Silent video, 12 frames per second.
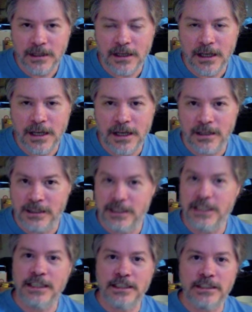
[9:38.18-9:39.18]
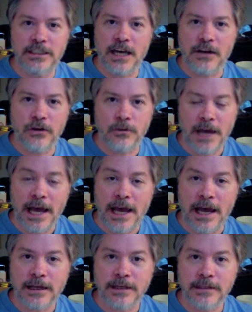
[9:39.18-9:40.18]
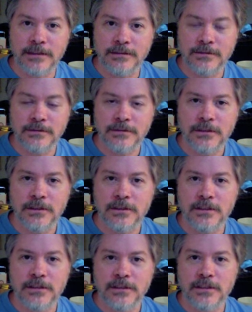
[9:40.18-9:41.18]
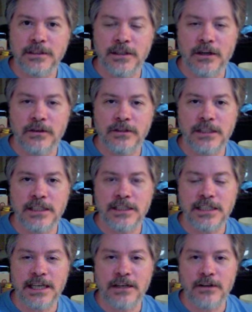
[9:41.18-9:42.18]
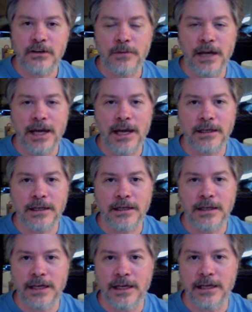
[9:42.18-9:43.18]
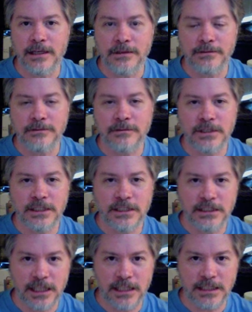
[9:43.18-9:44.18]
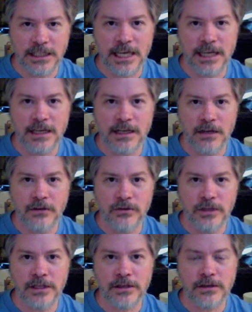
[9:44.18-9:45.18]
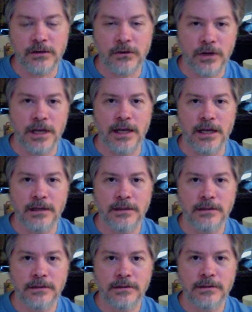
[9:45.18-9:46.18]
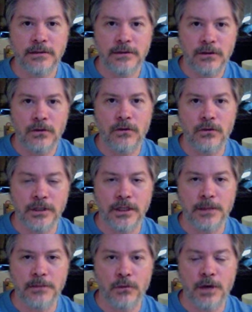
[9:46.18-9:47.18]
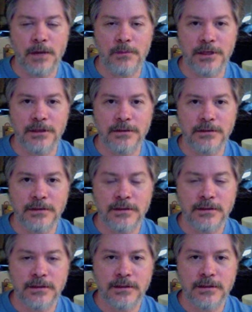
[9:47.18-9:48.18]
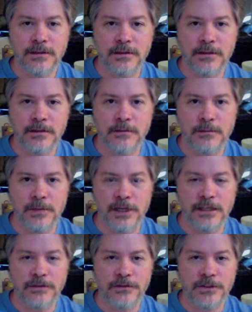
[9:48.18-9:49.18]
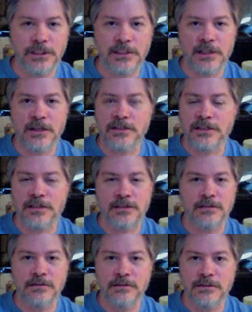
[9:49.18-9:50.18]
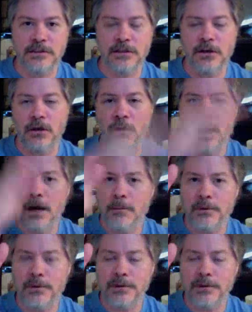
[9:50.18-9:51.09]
and he's got her back, you know, he's got his hand on her back and he's got his hand underneath her hand holding up the weapon. But if she starts to go up